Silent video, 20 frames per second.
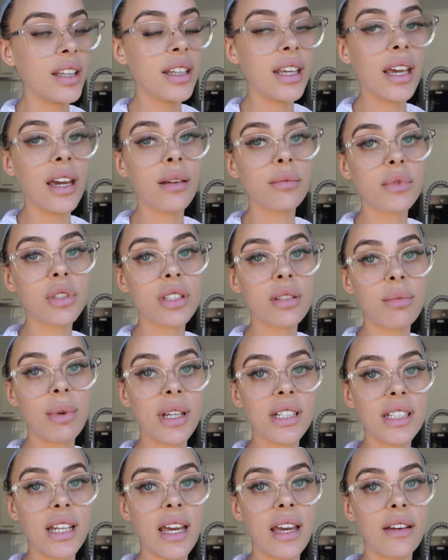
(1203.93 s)
yeah, I'm just
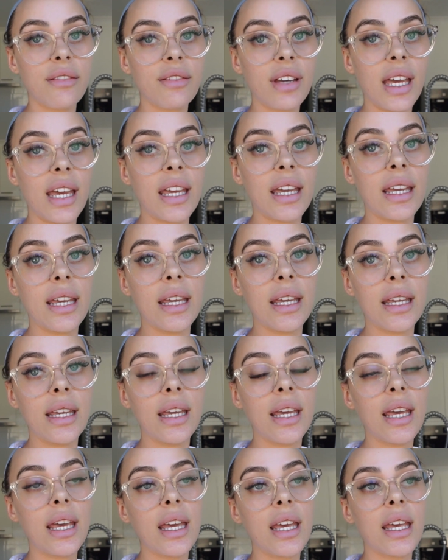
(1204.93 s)
about to have a
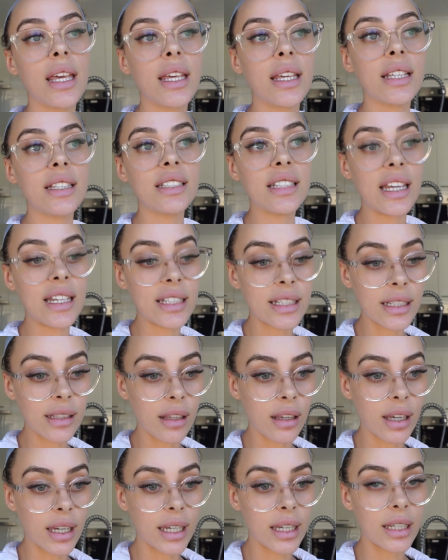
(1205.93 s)

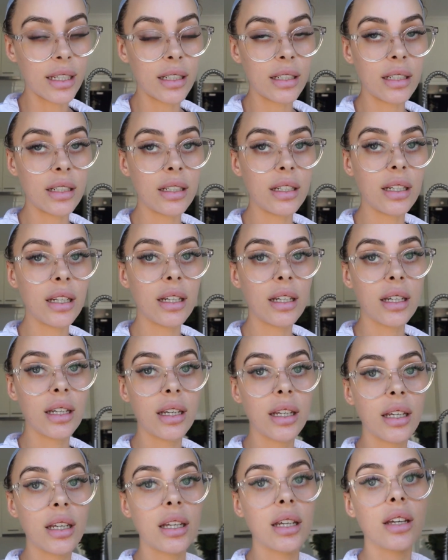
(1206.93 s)
dandelion
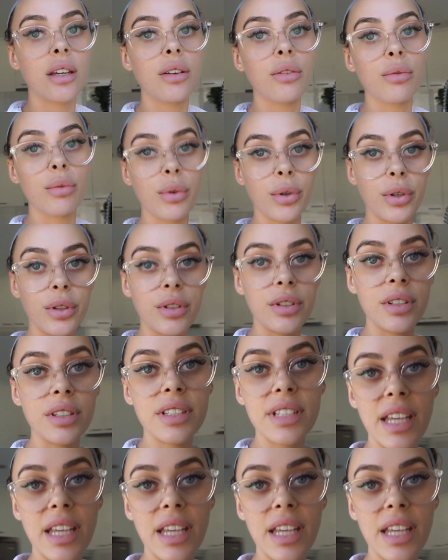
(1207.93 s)
root